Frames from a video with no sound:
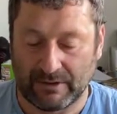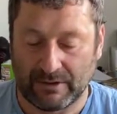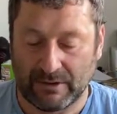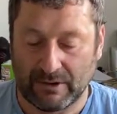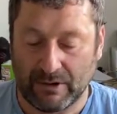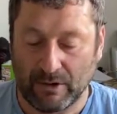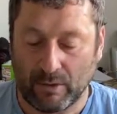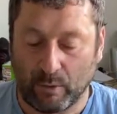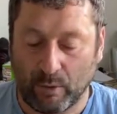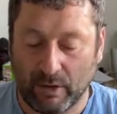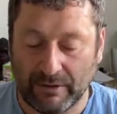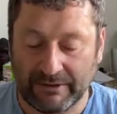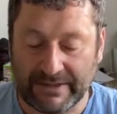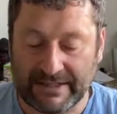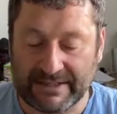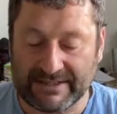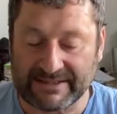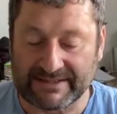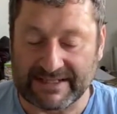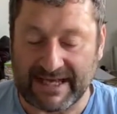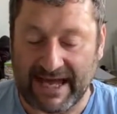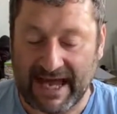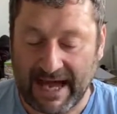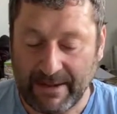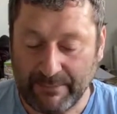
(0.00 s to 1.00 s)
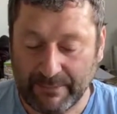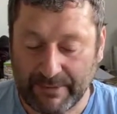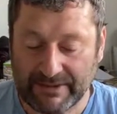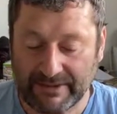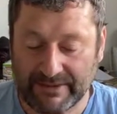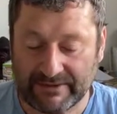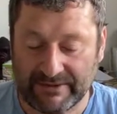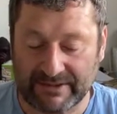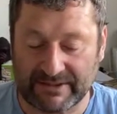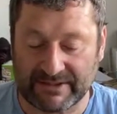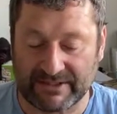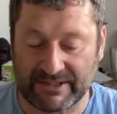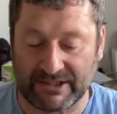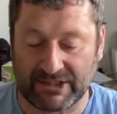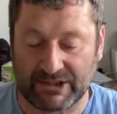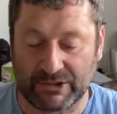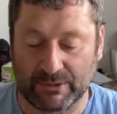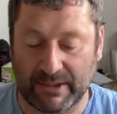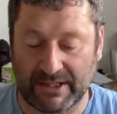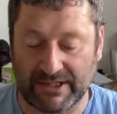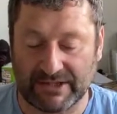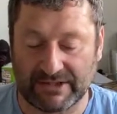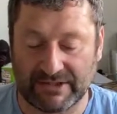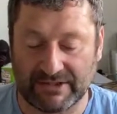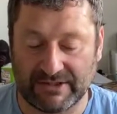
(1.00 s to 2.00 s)
What needs to happen in this
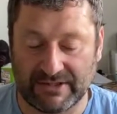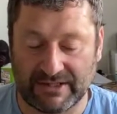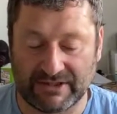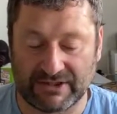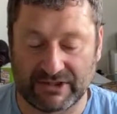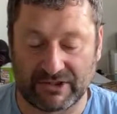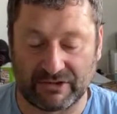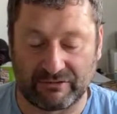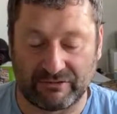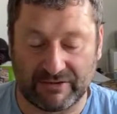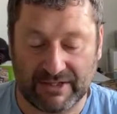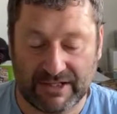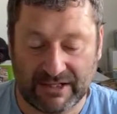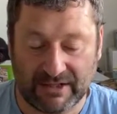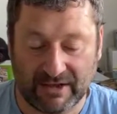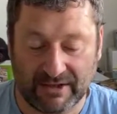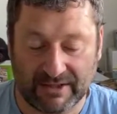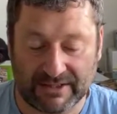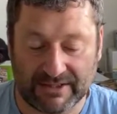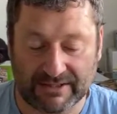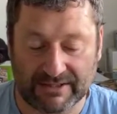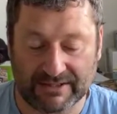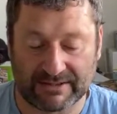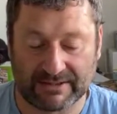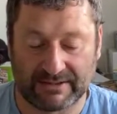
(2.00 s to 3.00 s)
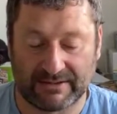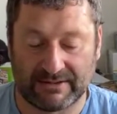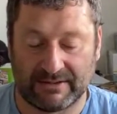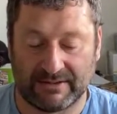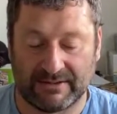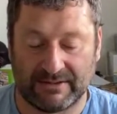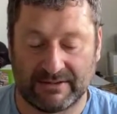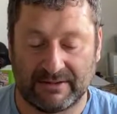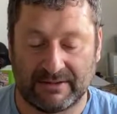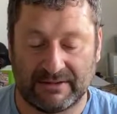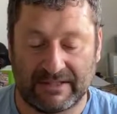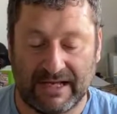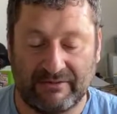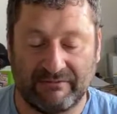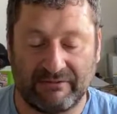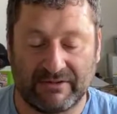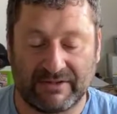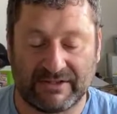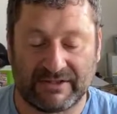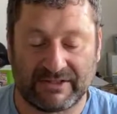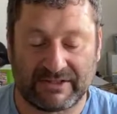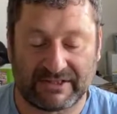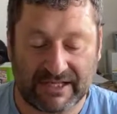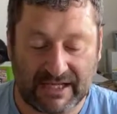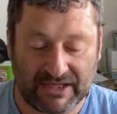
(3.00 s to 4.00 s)
situation is to realize that for
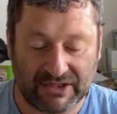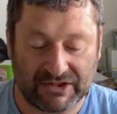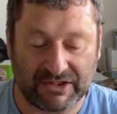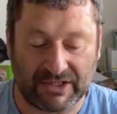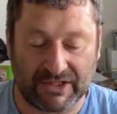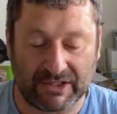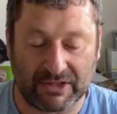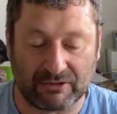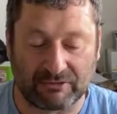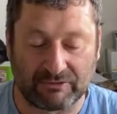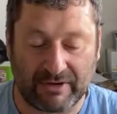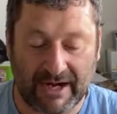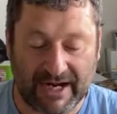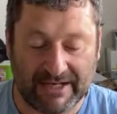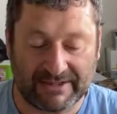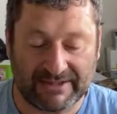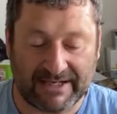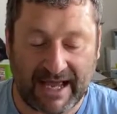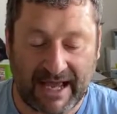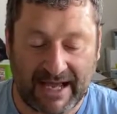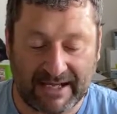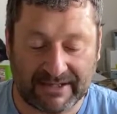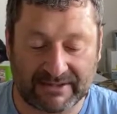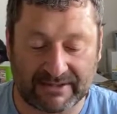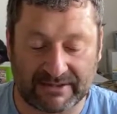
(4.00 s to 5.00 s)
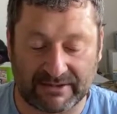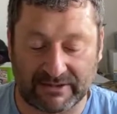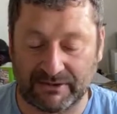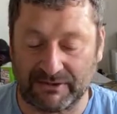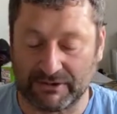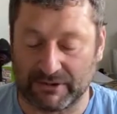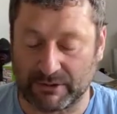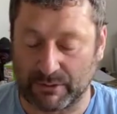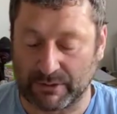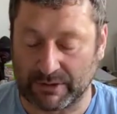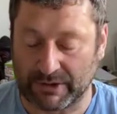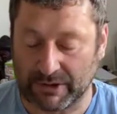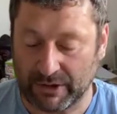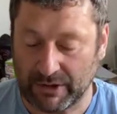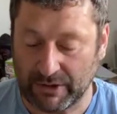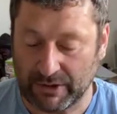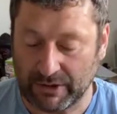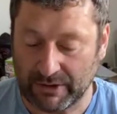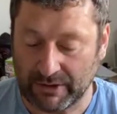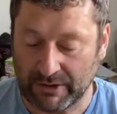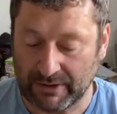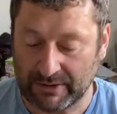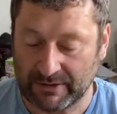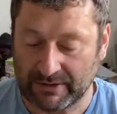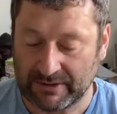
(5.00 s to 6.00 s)
such a grand accident to occur,
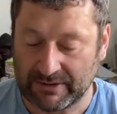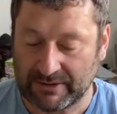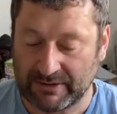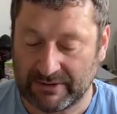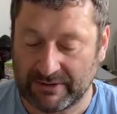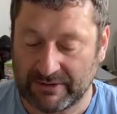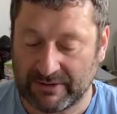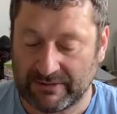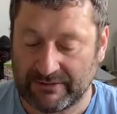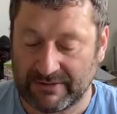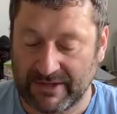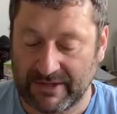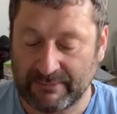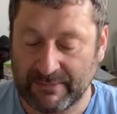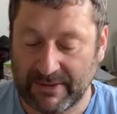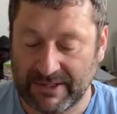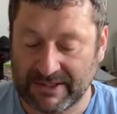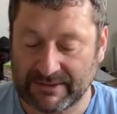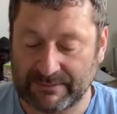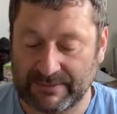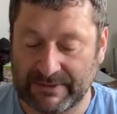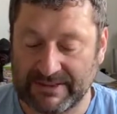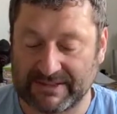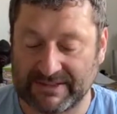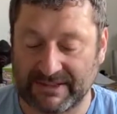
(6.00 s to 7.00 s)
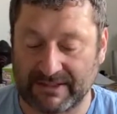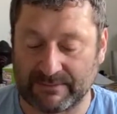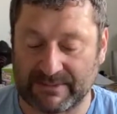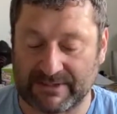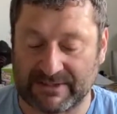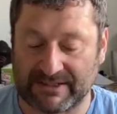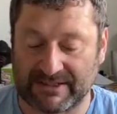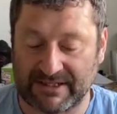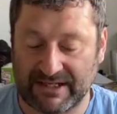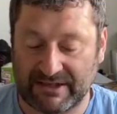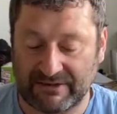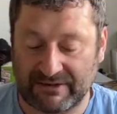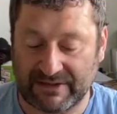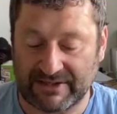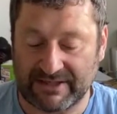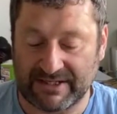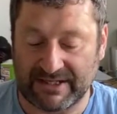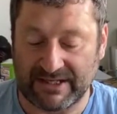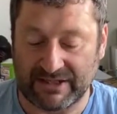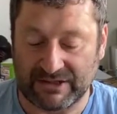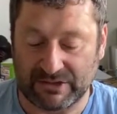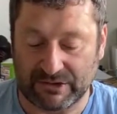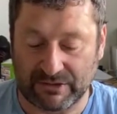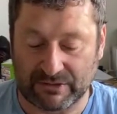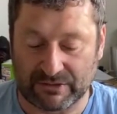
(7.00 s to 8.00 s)
there must be some serious
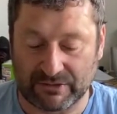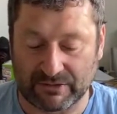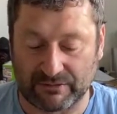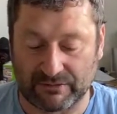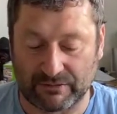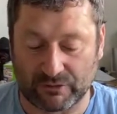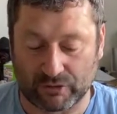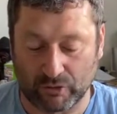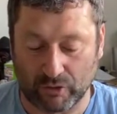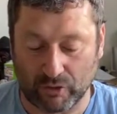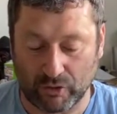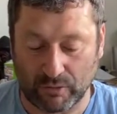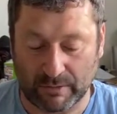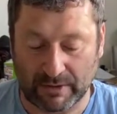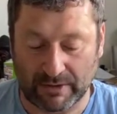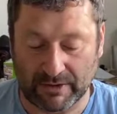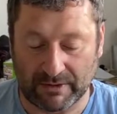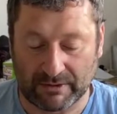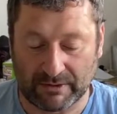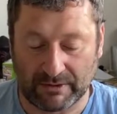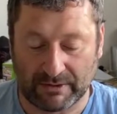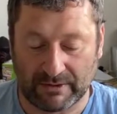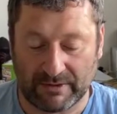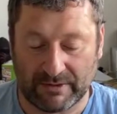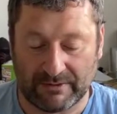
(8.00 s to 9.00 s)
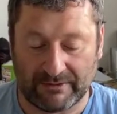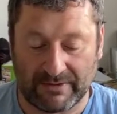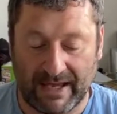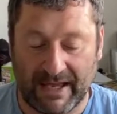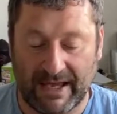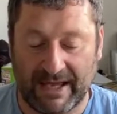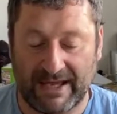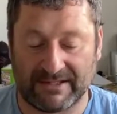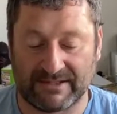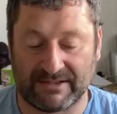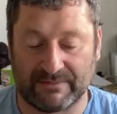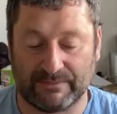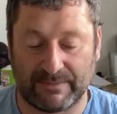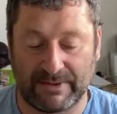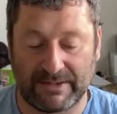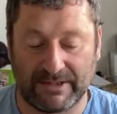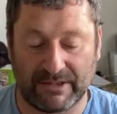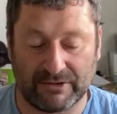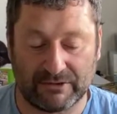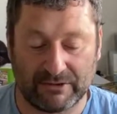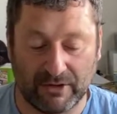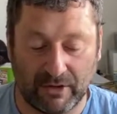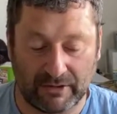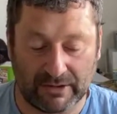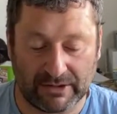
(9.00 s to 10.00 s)
issues of trauma that hasn't been
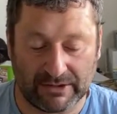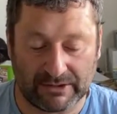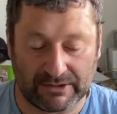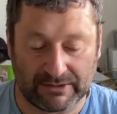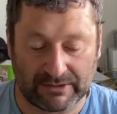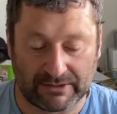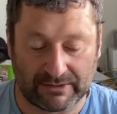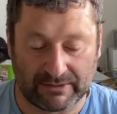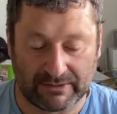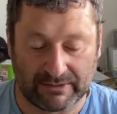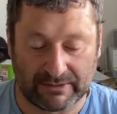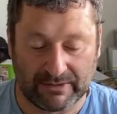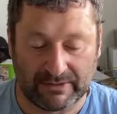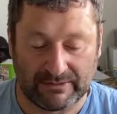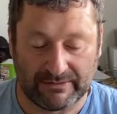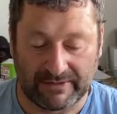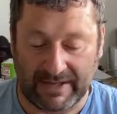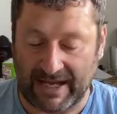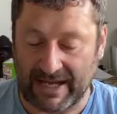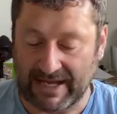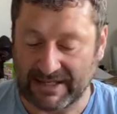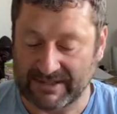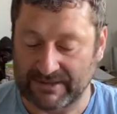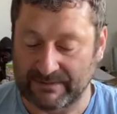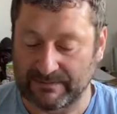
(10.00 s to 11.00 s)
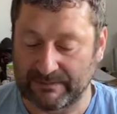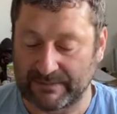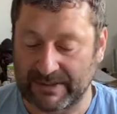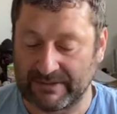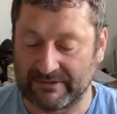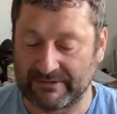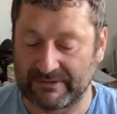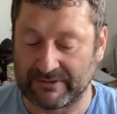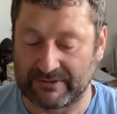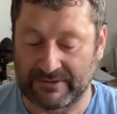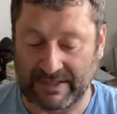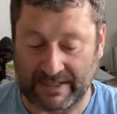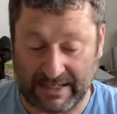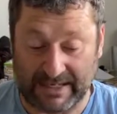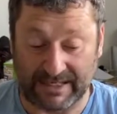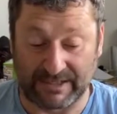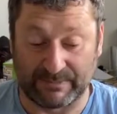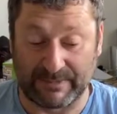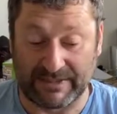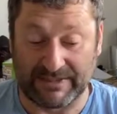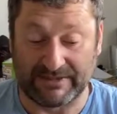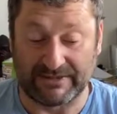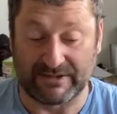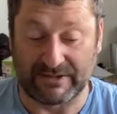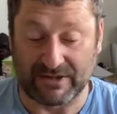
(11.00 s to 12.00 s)
acknowledged, that has been
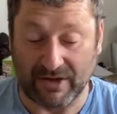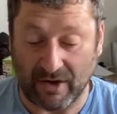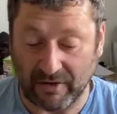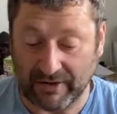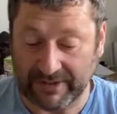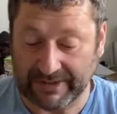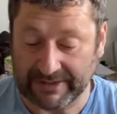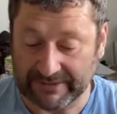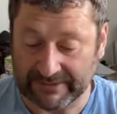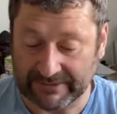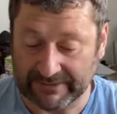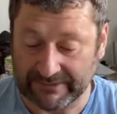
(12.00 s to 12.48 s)
denied.